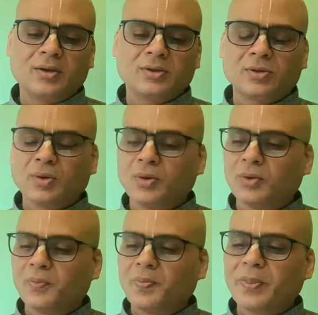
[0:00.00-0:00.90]
So
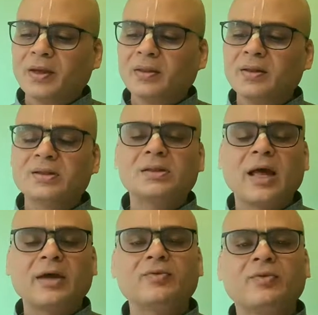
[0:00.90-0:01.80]
in this
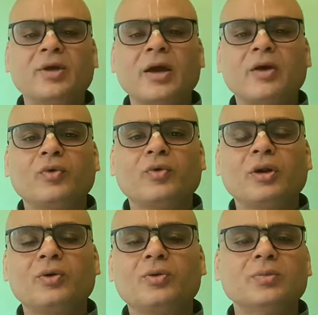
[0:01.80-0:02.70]
life, we have
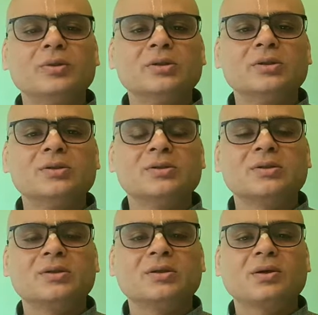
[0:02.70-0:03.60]
only two
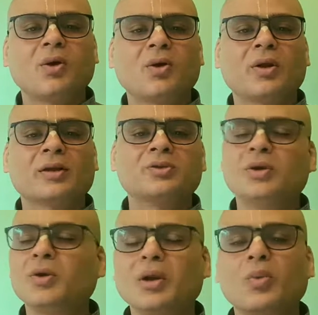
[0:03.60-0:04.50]
missions, or
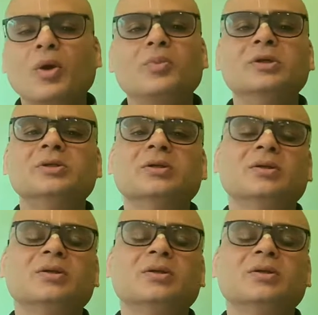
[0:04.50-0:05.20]
actually only one mission,